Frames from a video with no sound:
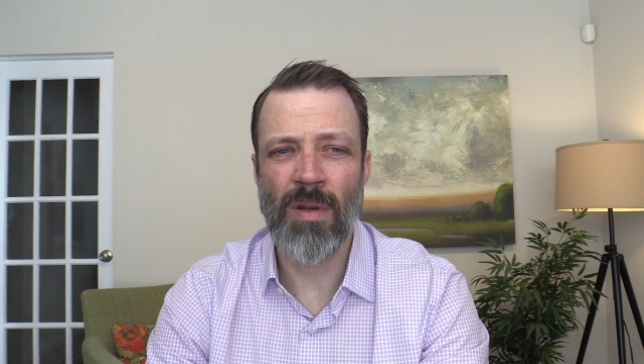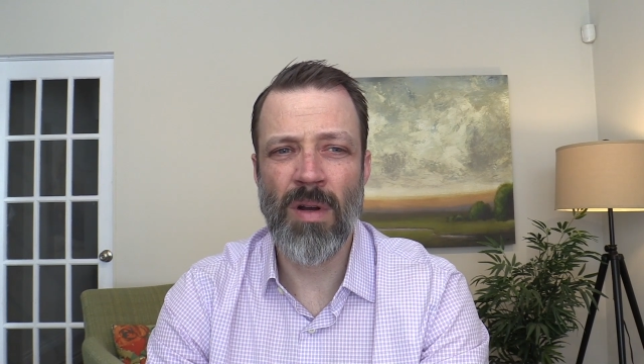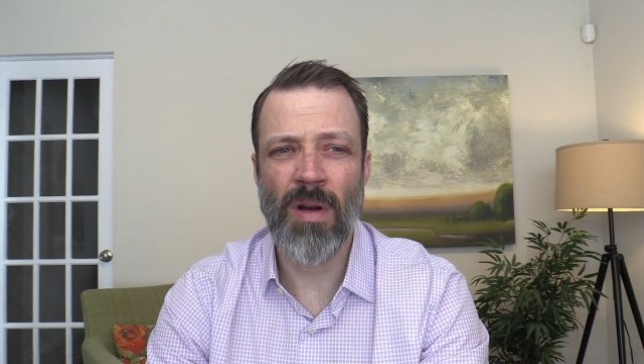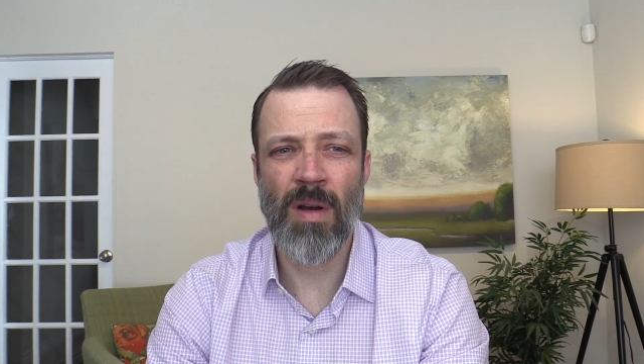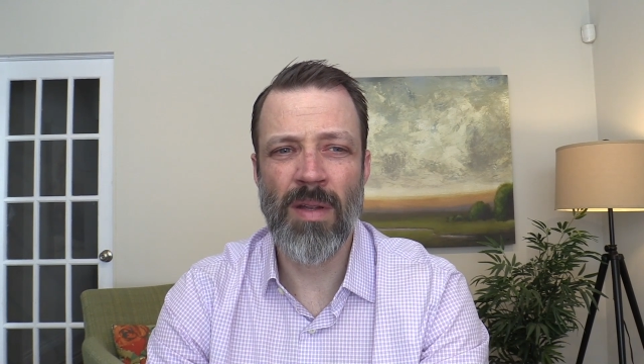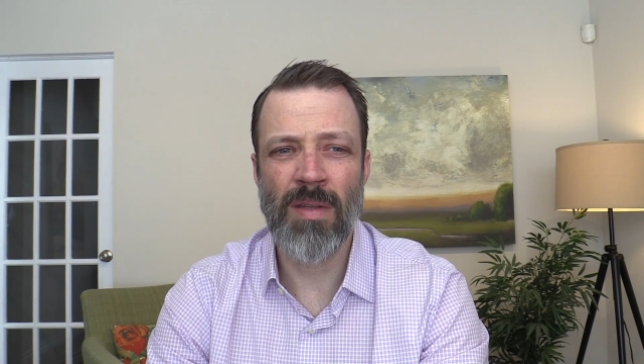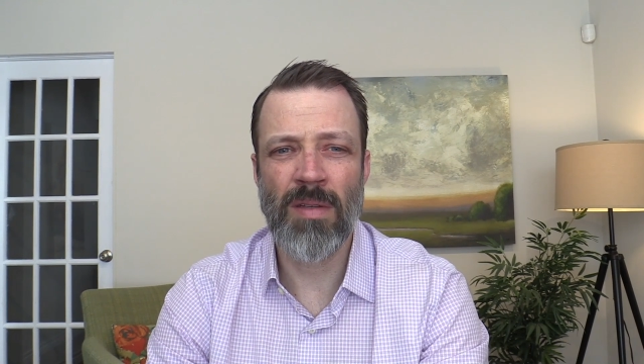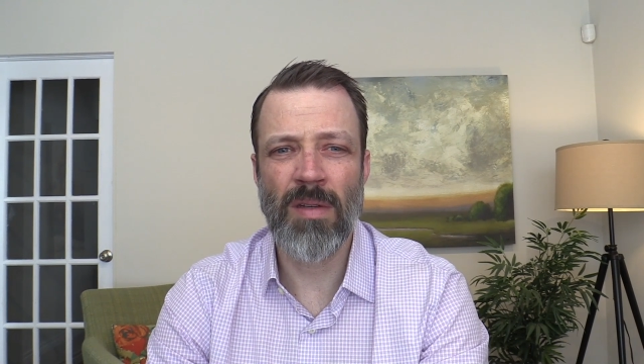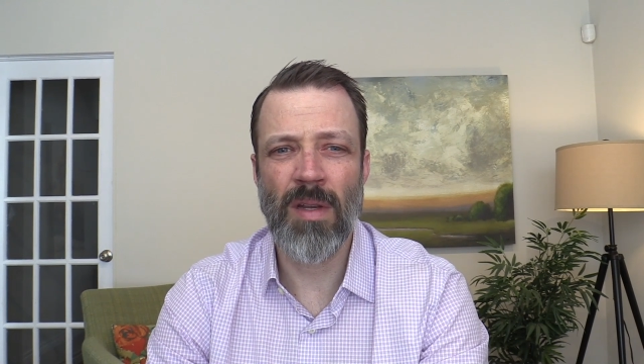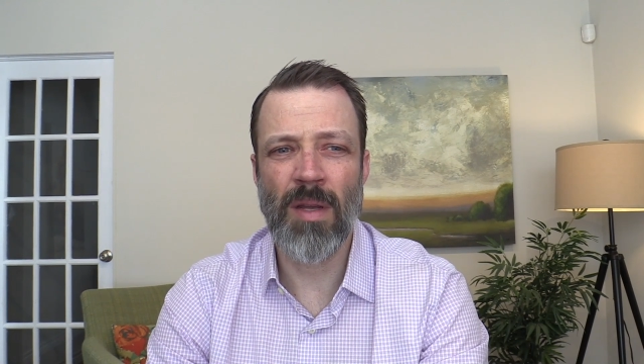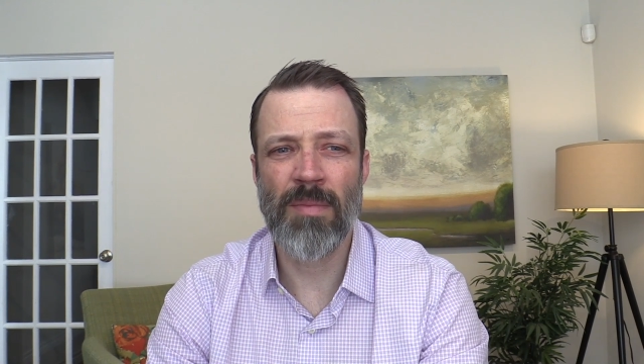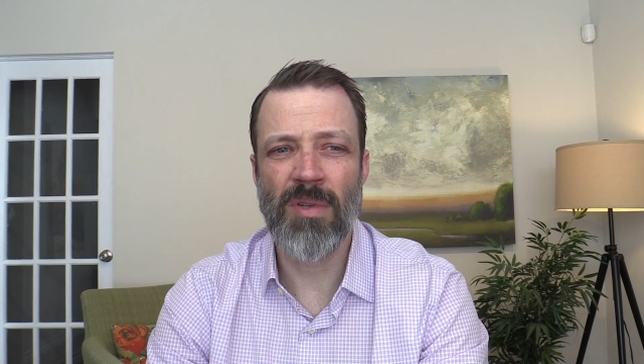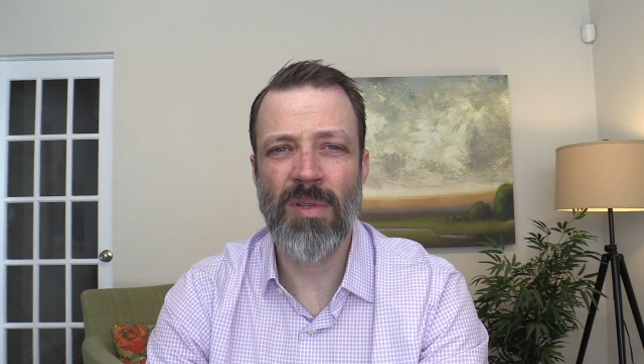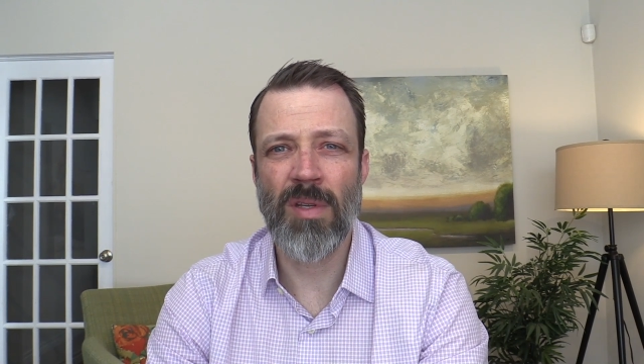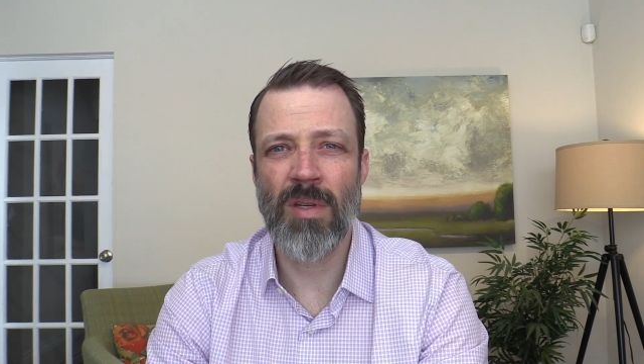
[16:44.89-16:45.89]

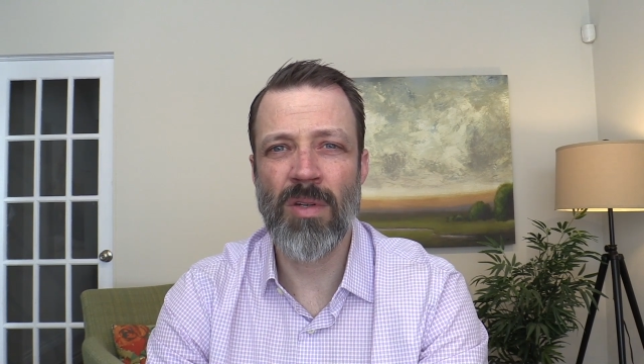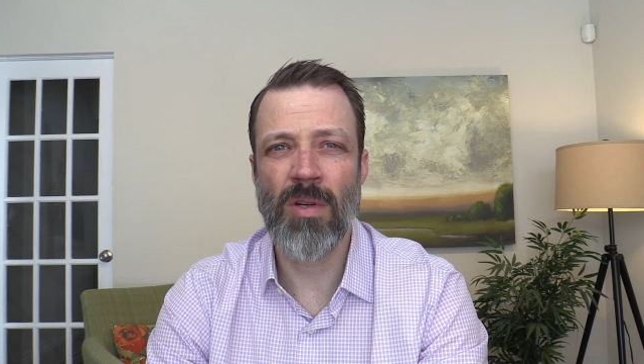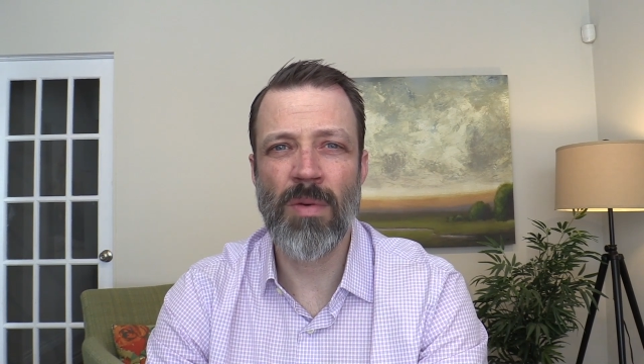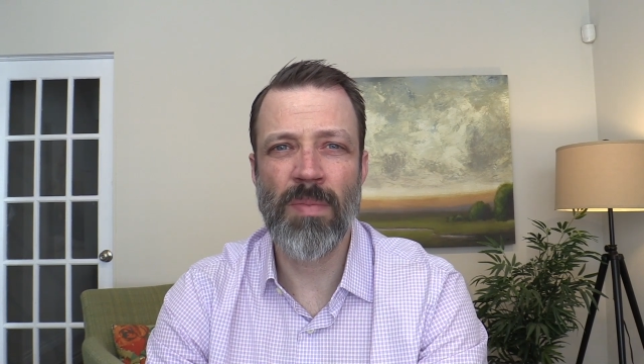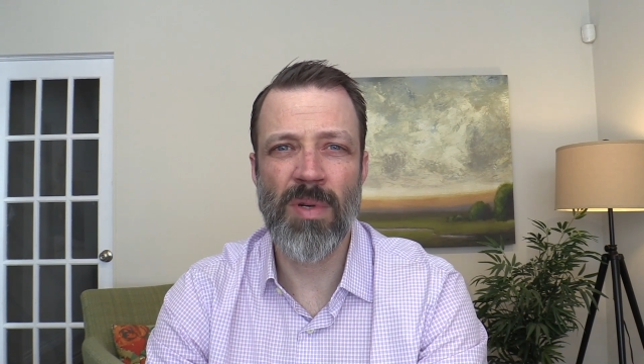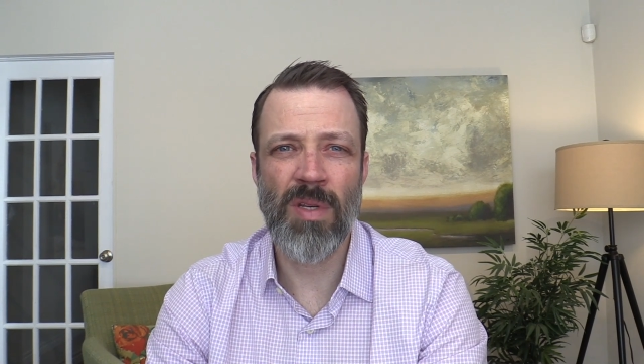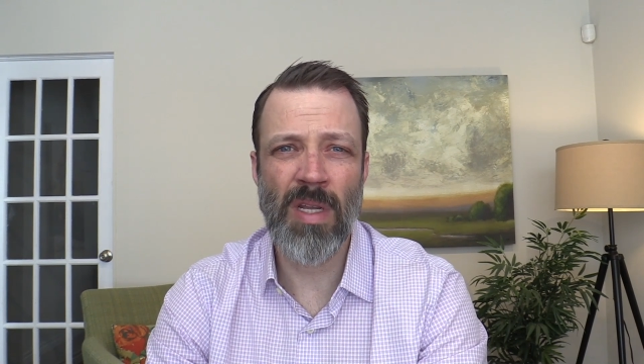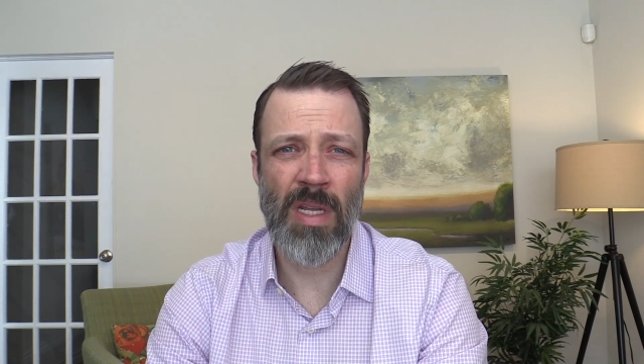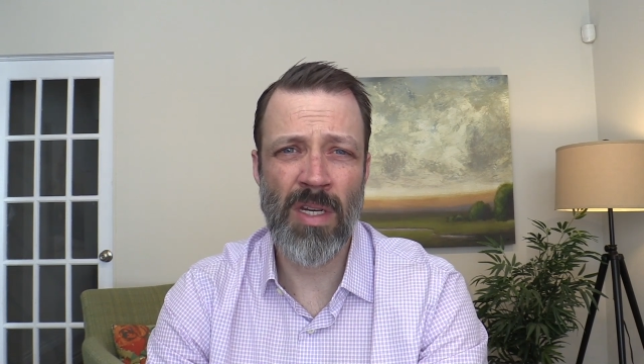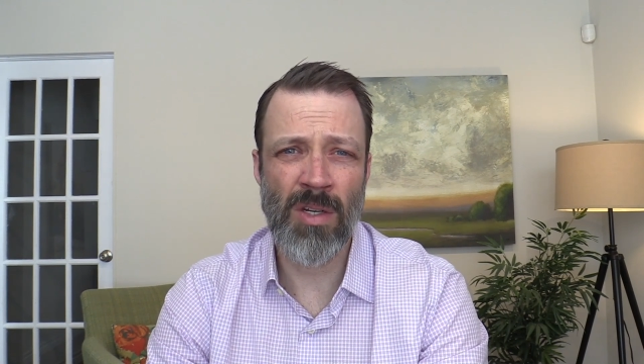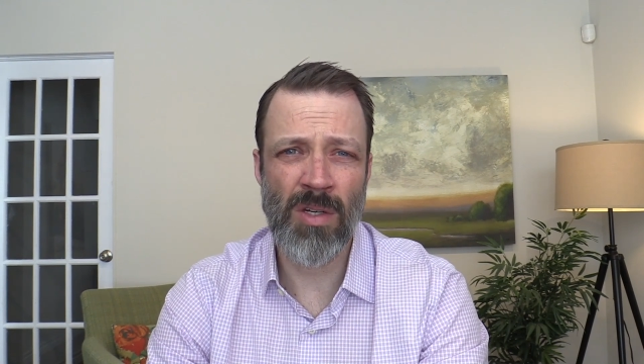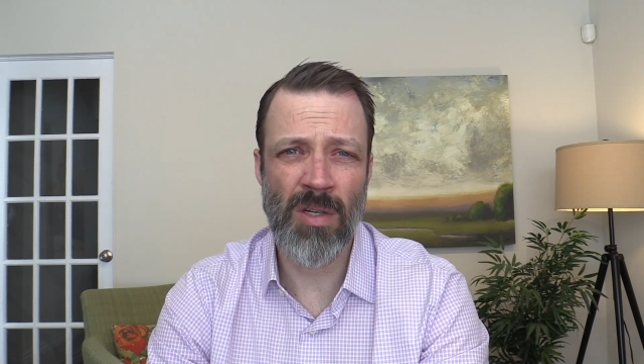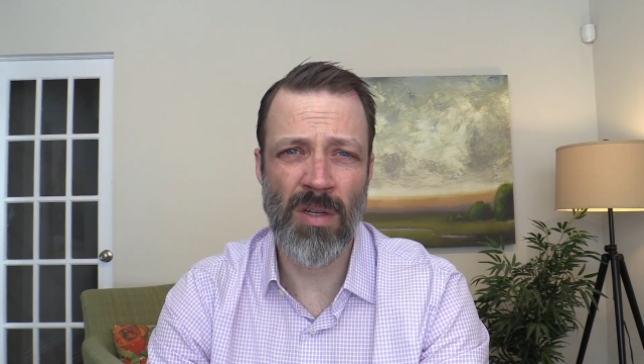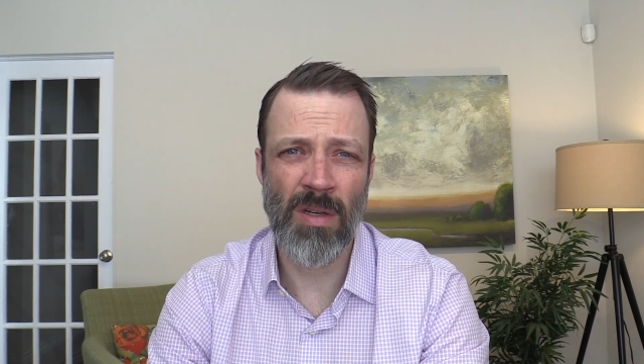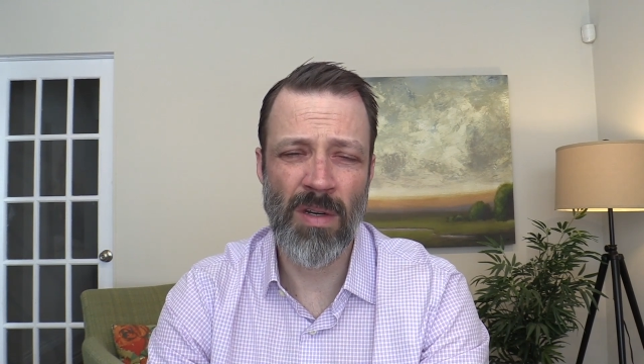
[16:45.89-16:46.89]
concepts, the
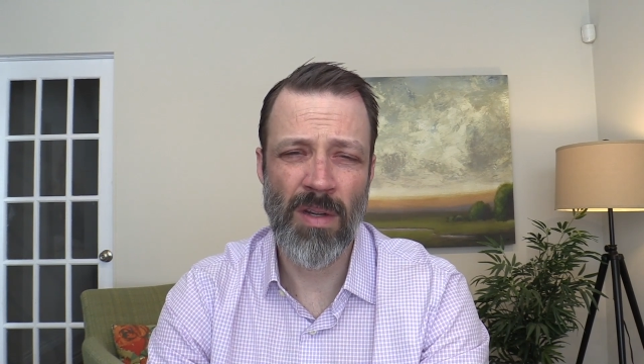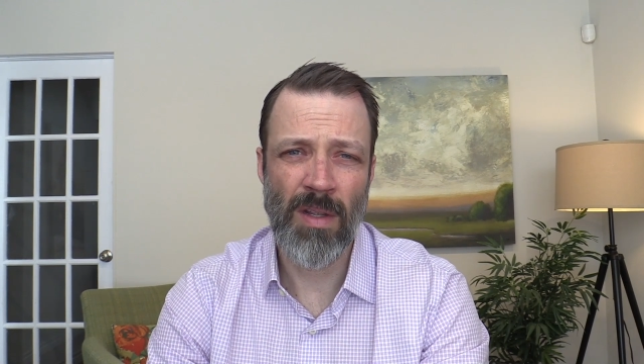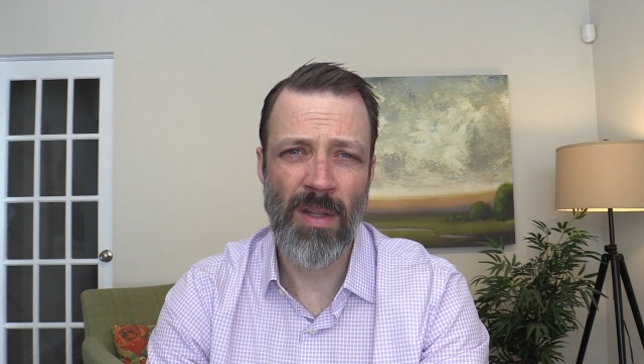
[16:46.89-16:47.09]
interpretation.